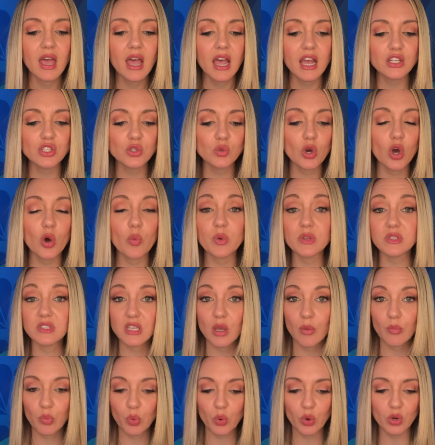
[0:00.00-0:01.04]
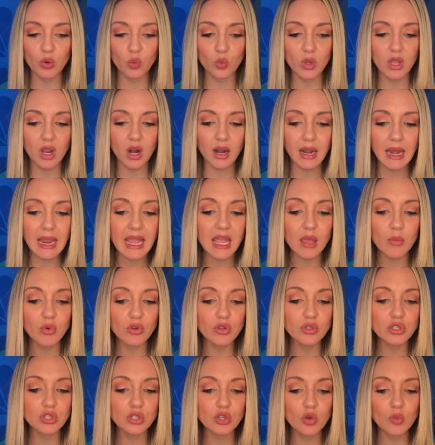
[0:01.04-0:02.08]
I do hope at some point we are
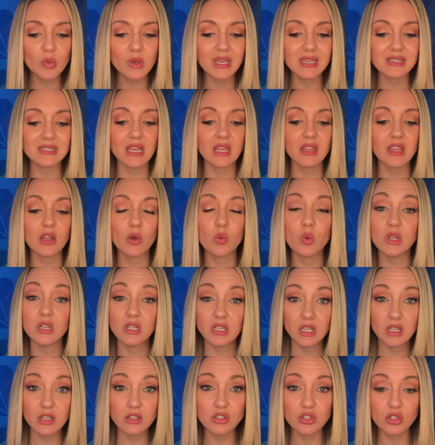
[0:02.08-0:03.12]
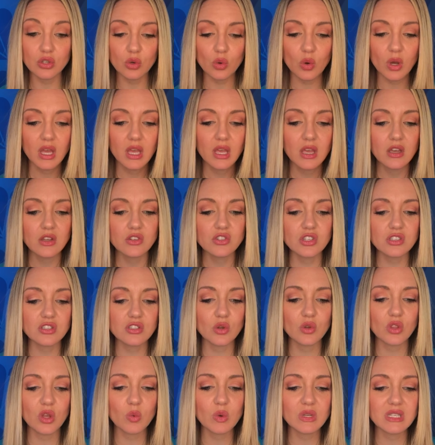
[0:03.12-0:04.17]
able to because I think we need to. Just
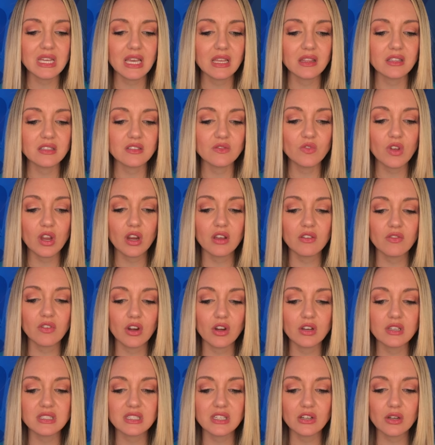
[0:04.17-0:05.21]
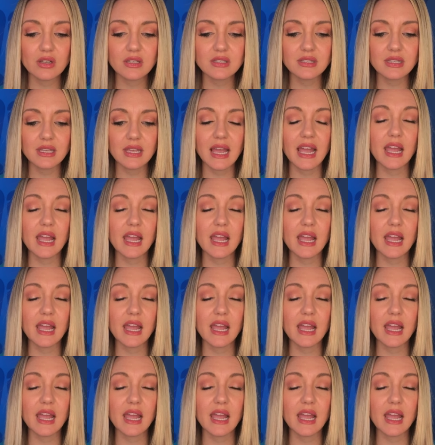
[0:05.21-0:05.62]
know that we take this very, very seriously.